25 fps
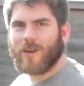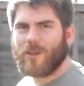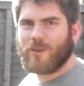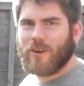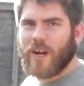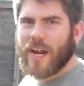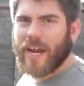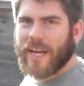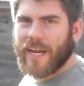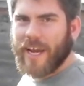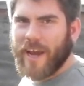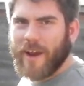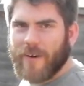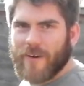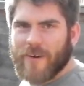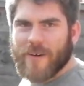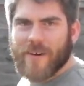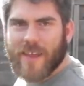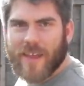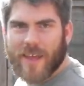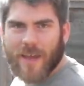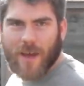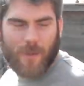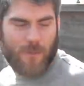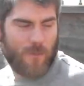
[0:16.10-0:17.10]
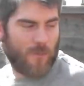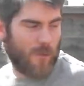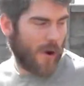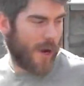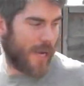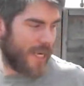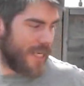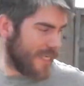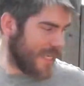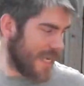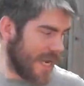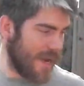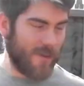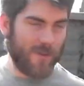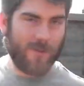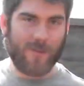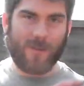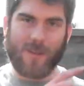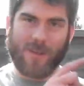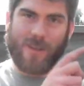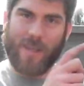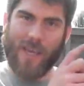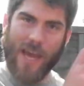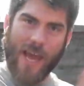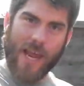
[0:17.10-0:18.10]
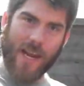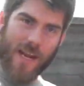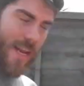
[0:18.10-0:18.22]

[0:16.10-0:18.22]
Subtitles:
of track now. I'm right down to the